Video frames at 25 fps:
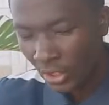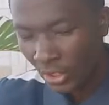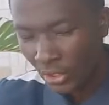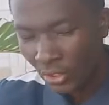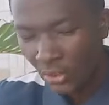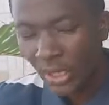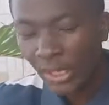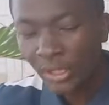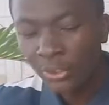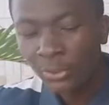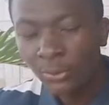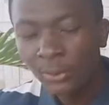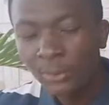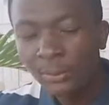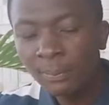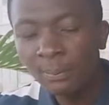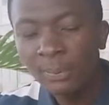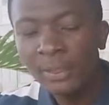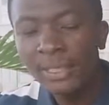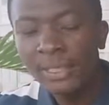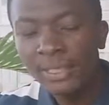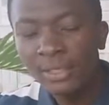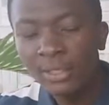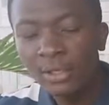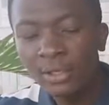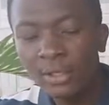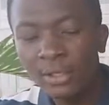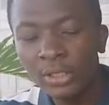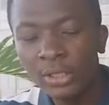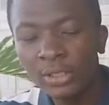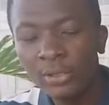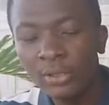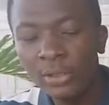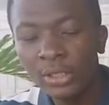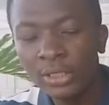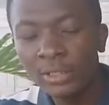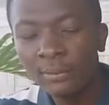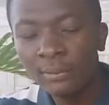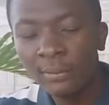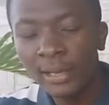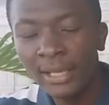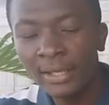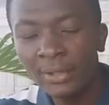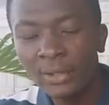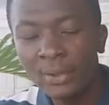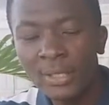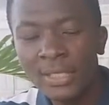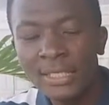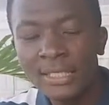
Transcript: So how do we play your E minor?